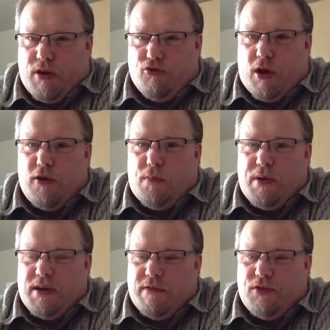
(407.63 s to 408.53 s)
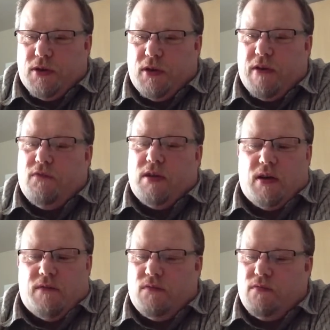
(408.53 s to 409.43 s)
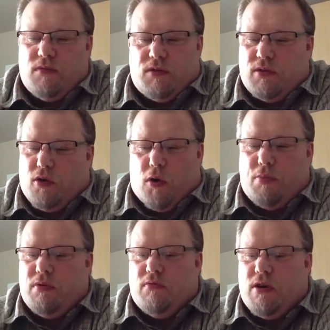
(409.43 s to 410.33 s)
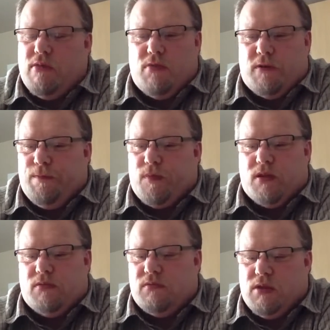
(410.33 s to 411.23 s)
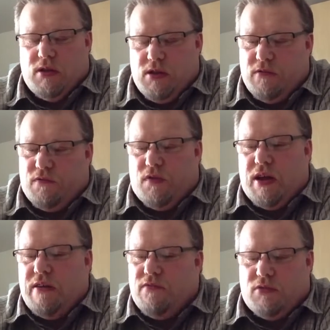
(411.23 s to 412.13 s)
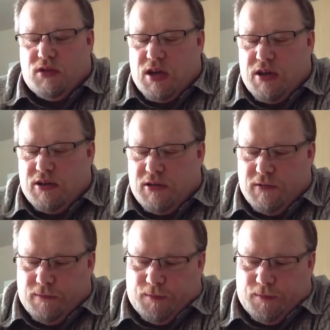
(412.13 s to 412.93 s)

Dry hopping gives you a lovely hop aroma and flavour and taste.